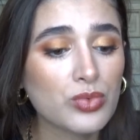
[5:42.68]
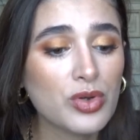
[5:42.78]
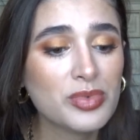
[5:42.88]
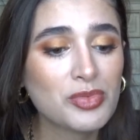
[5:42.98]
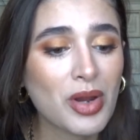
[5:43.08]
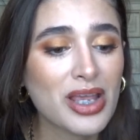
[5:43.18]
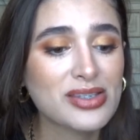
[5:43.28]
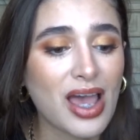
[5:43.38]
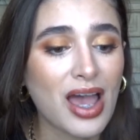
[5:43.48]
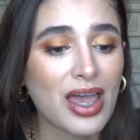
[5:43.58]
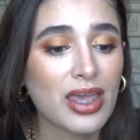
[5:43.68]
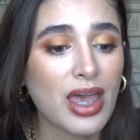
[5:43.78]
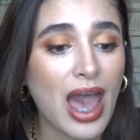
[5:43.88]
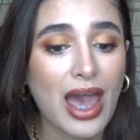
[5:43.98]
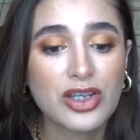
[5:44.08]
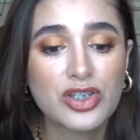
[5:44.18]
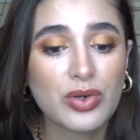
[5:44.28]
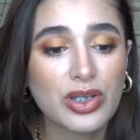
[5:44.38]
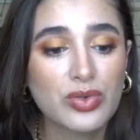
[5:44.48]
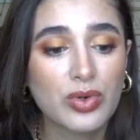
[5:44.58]
room sprays, I had two
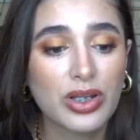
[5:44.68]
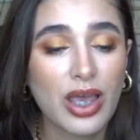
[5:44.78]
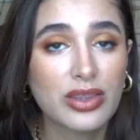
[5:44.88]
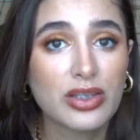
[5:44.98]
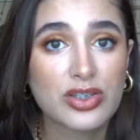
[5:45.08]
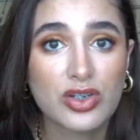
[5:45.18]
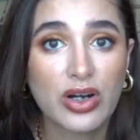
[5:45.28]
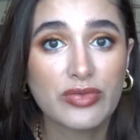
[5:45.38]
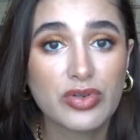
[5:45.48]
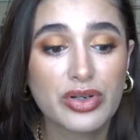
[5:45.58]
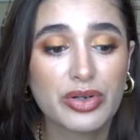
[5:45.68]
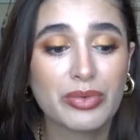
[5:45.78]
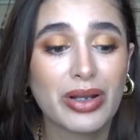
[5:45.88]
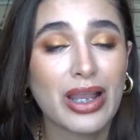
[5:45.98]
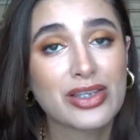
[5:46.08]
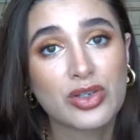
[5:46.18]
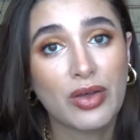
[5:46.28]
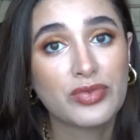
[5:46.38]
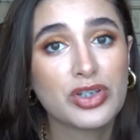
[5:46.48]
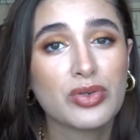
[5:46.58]
at, at the start of 2021, I still
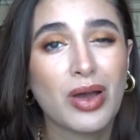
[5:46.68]
have two.